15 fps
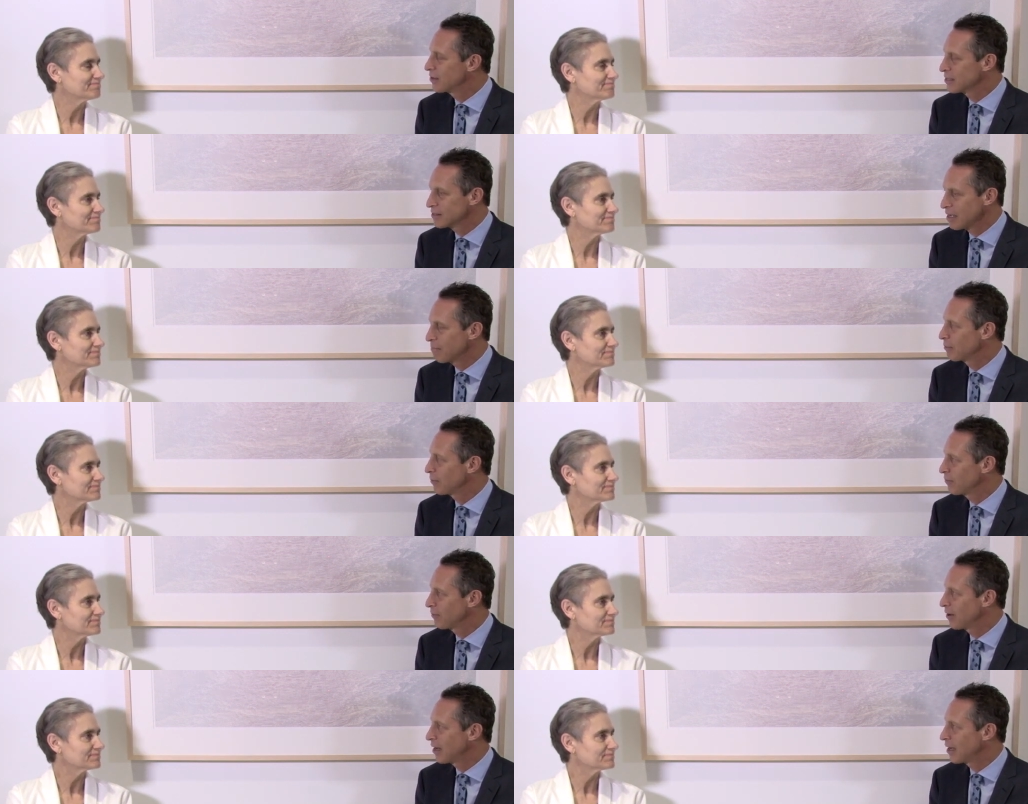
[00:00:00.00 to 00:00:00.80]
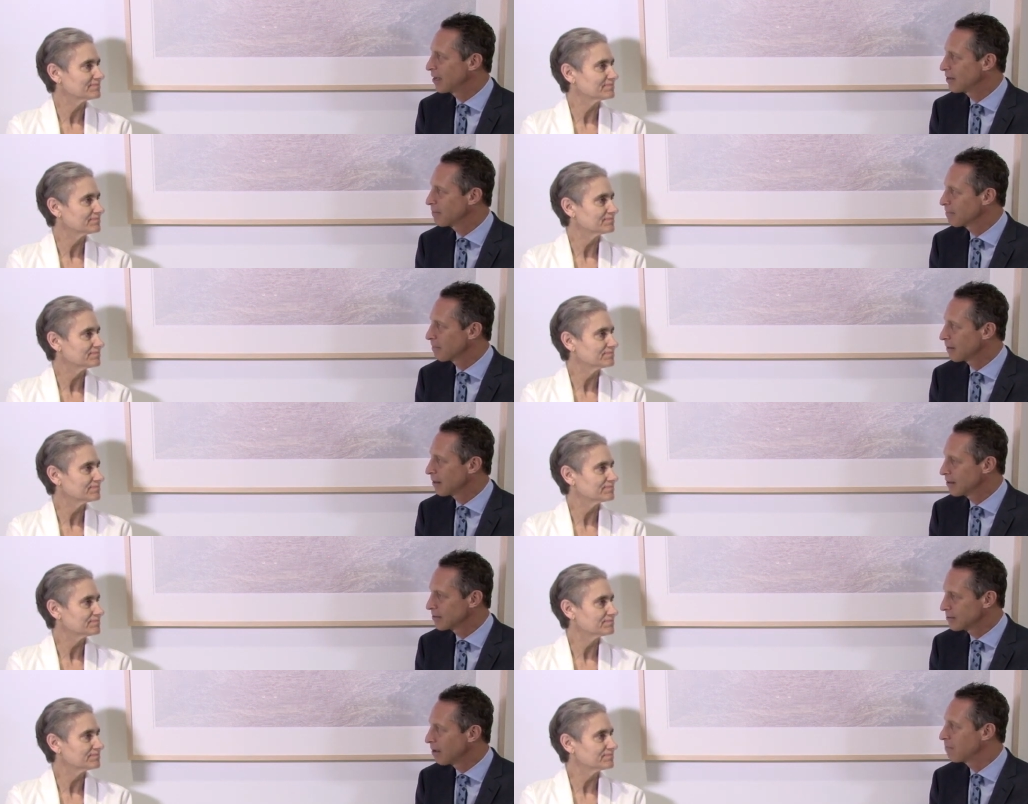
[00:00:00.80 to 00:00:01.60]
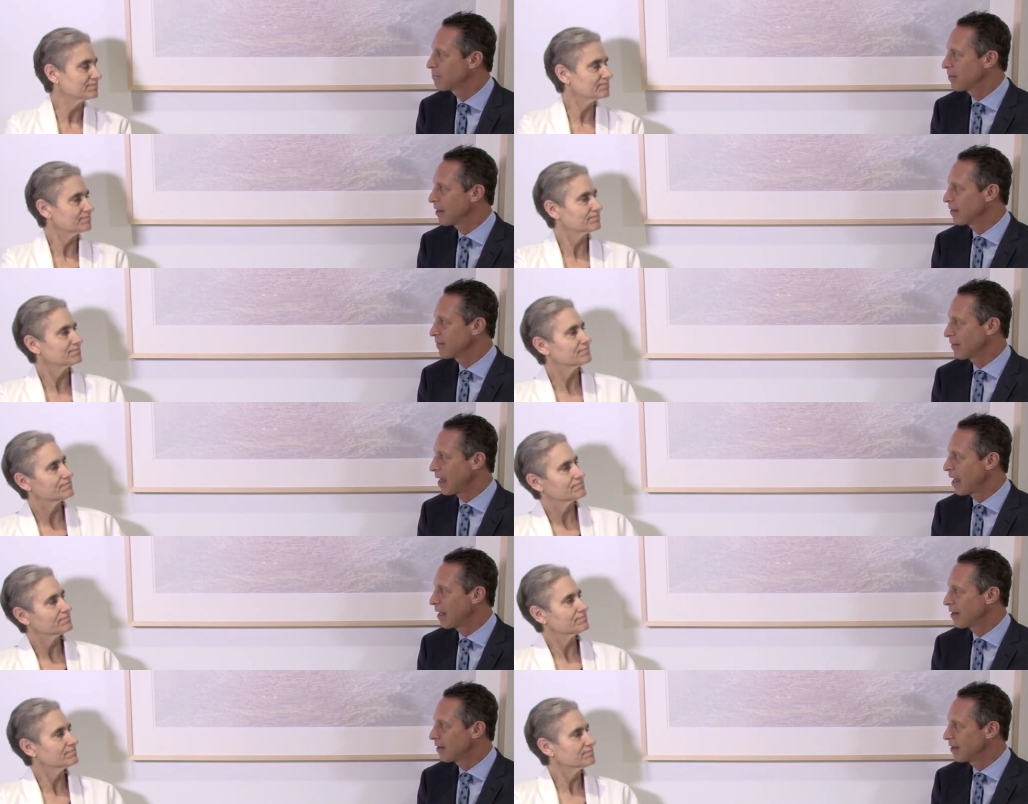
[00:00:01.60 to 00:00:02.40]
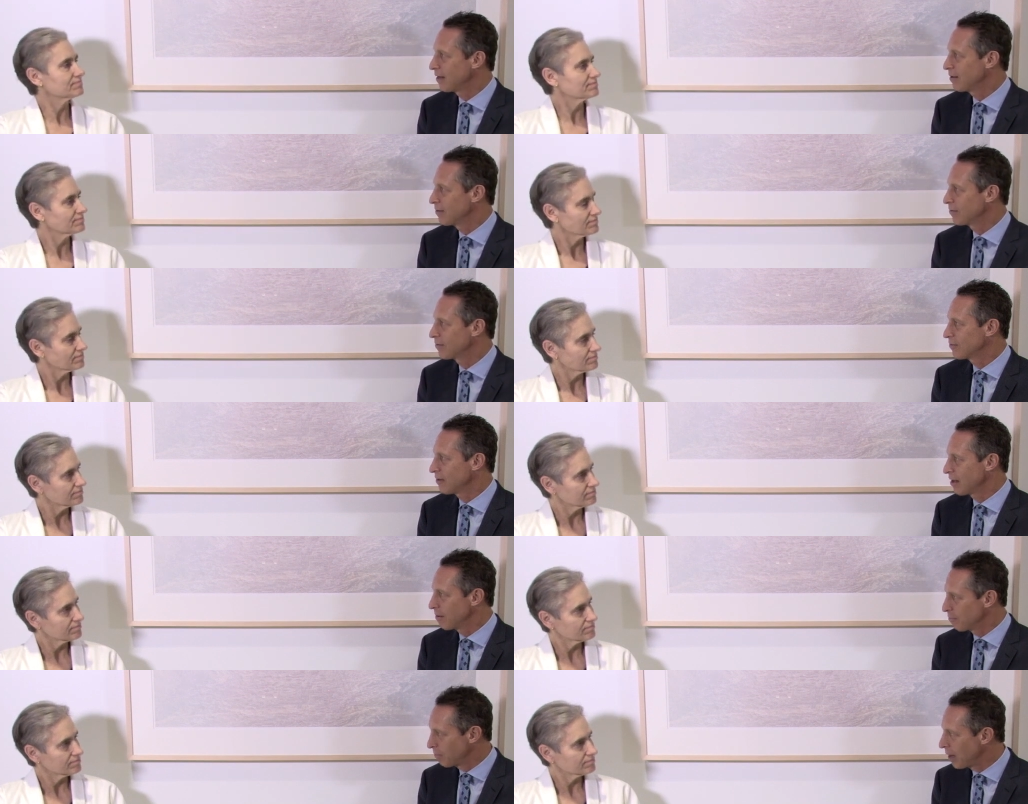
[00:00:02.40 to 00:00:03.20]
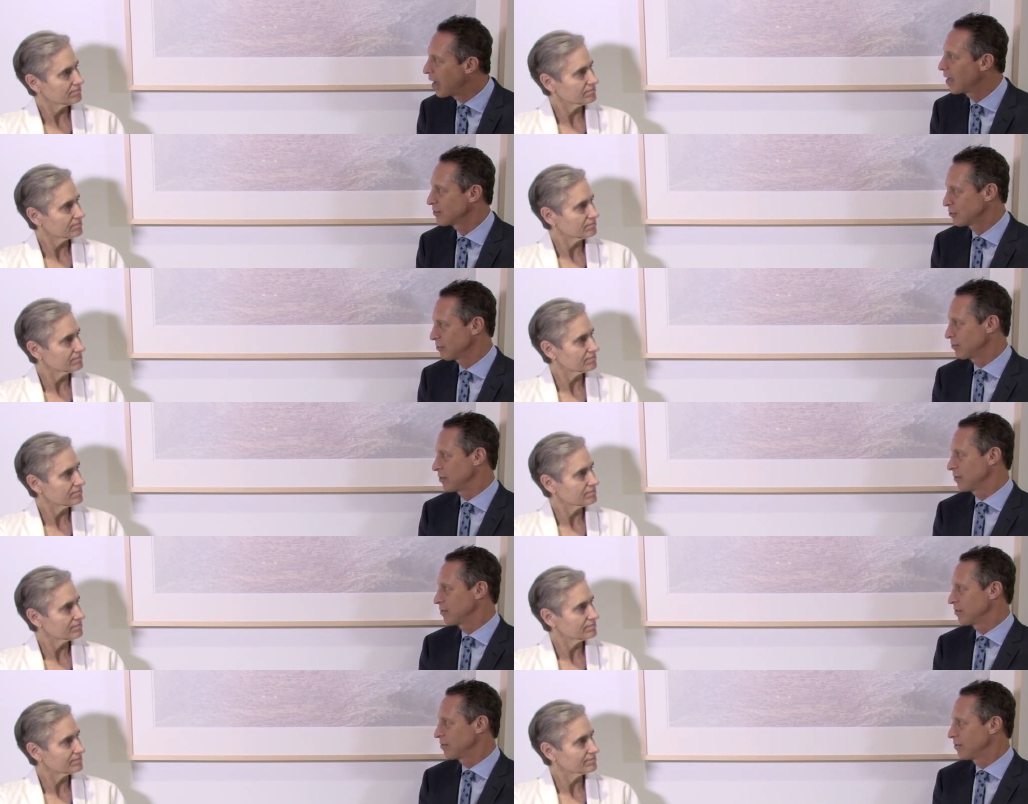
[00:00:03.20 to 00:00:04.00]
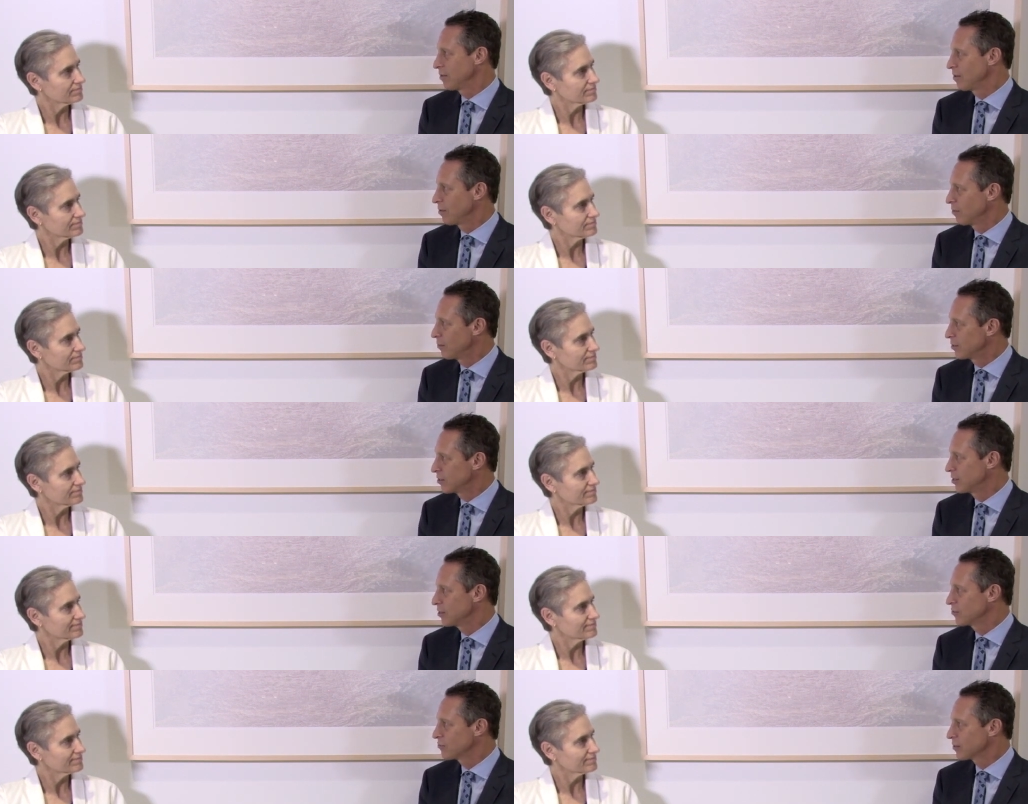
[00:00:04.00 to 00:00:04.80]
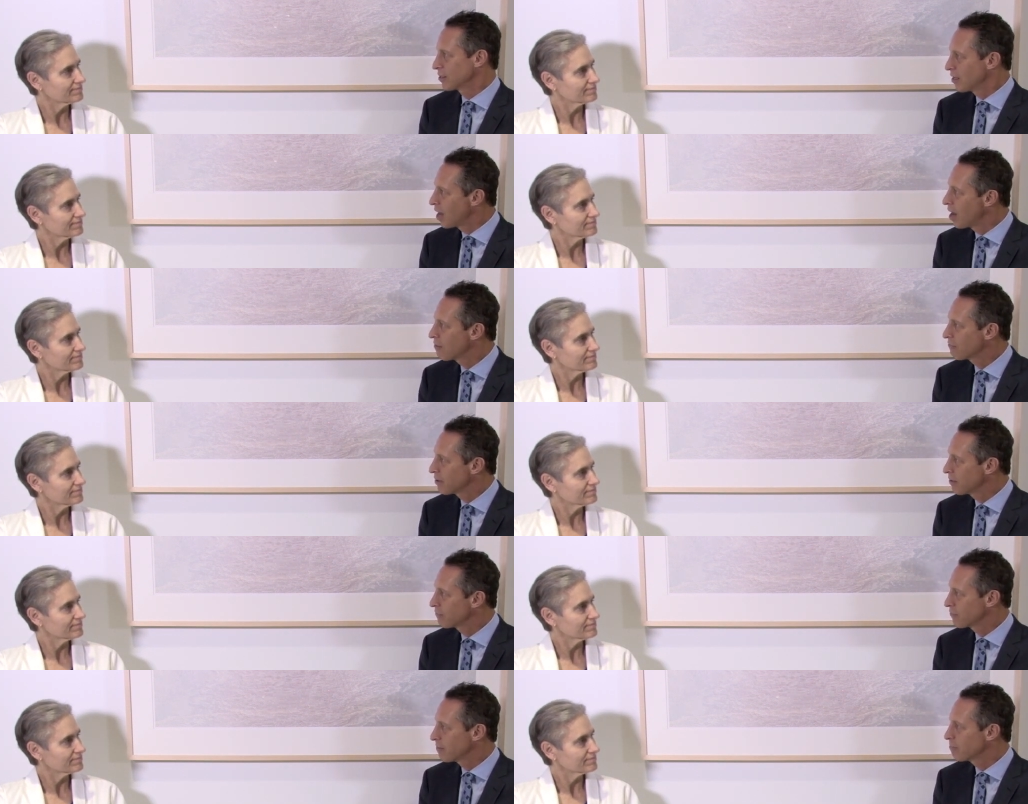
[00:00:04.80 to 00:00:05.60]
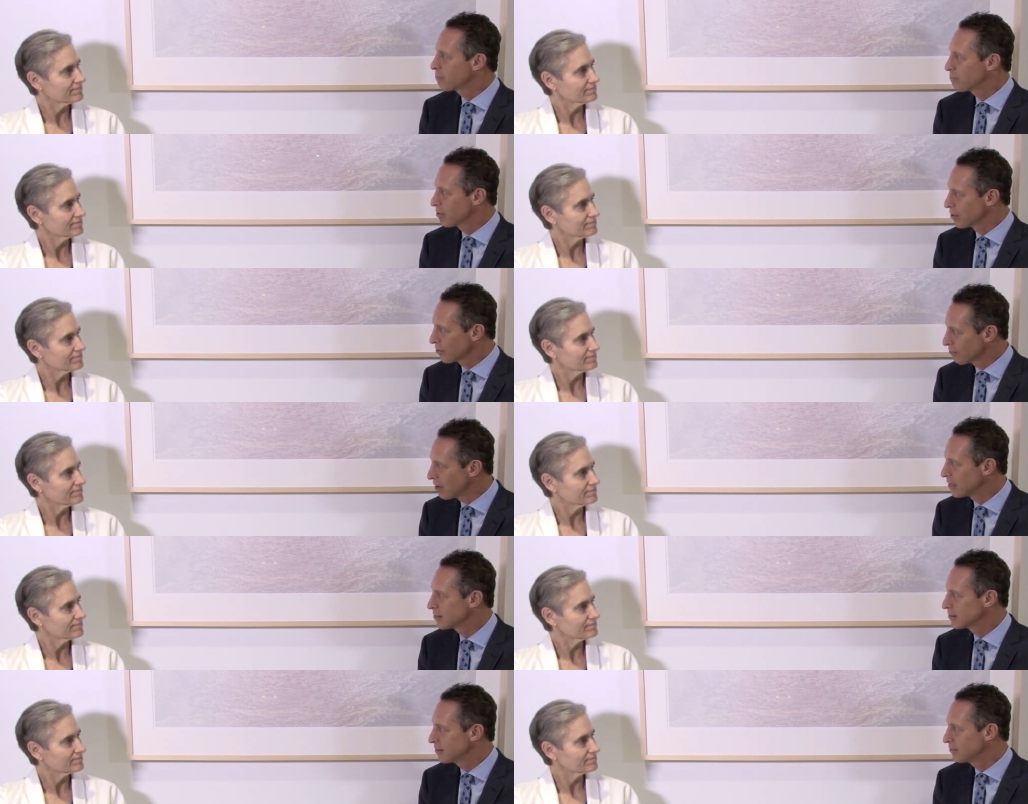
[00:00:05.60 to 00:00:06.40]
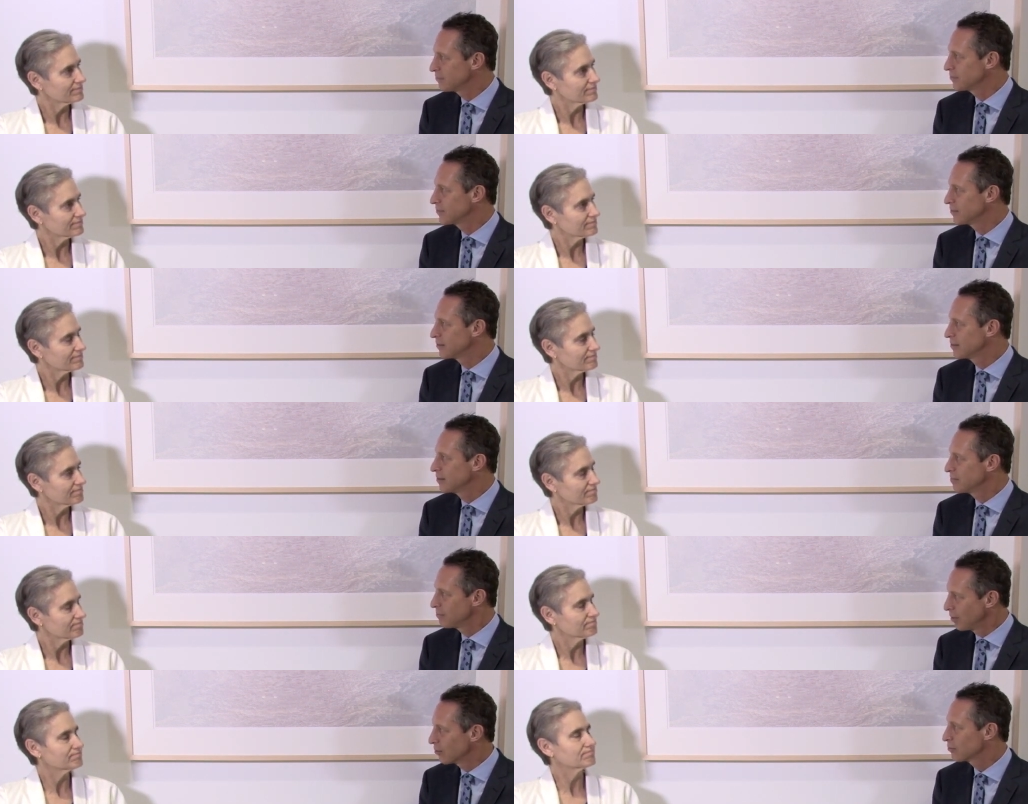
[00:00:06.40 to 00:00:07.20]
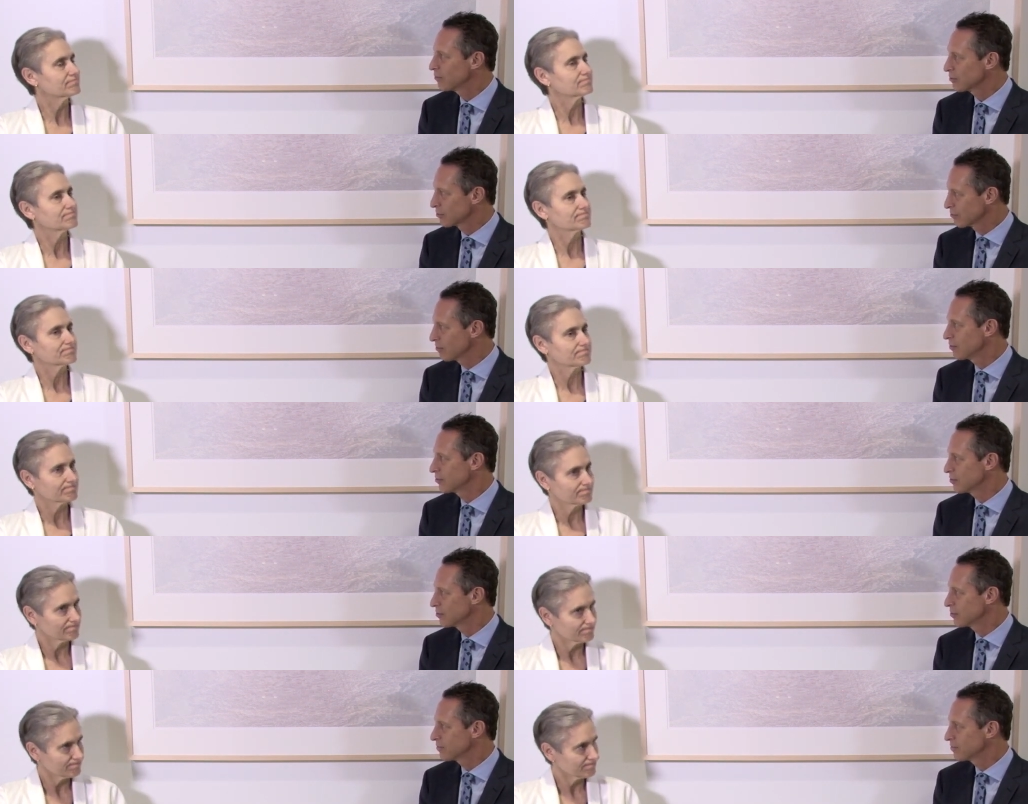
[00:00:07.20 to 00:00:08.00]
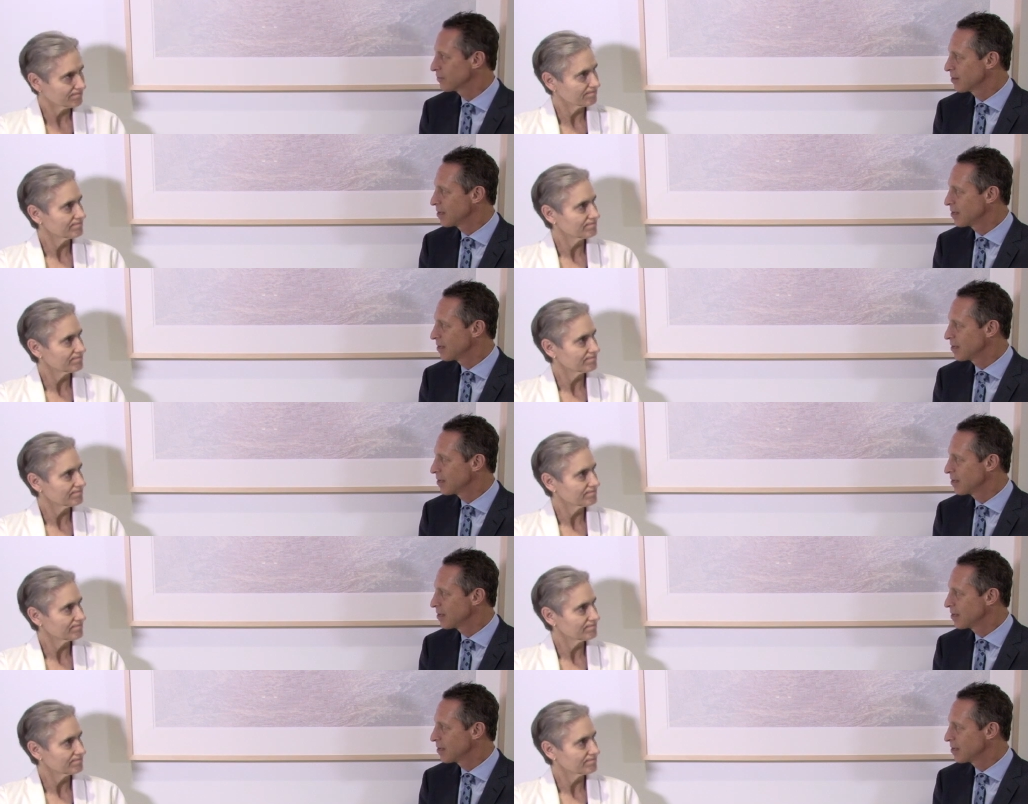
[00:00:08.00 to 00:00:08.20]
Speaker 1: exemplified something that is impossible, which is recovery from progressive multiple sclerosis.